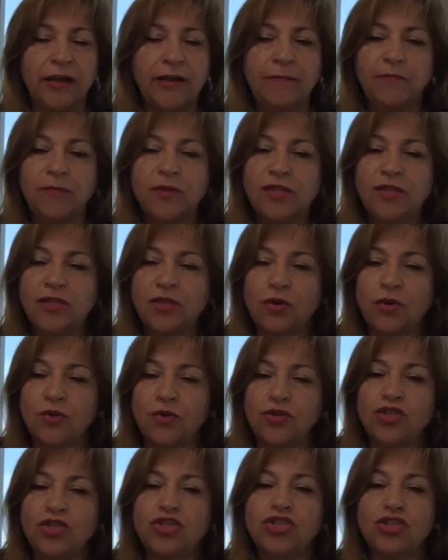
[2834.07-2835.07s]
So
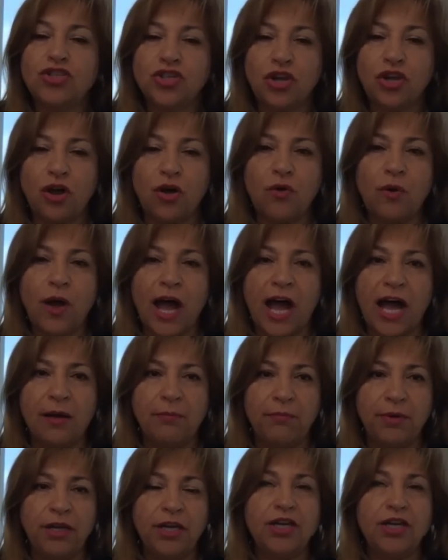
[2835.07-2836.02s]
show up